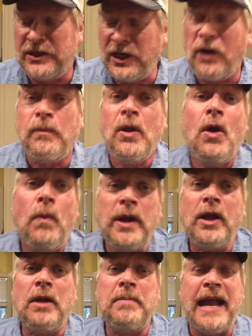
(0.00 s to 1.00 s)
So we're
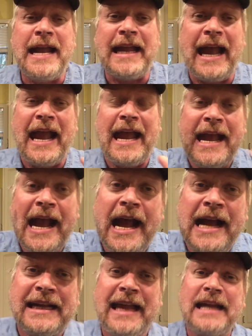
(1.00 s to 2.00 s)
gonna make a
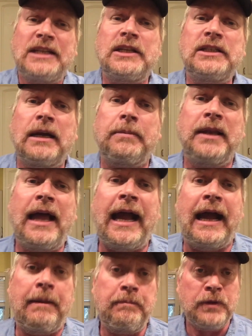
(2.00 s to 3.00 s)
Cajun
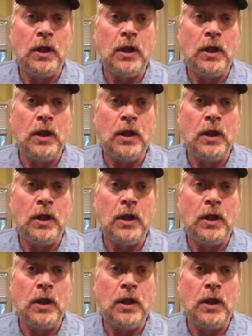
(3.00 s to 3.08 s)
jambalaya.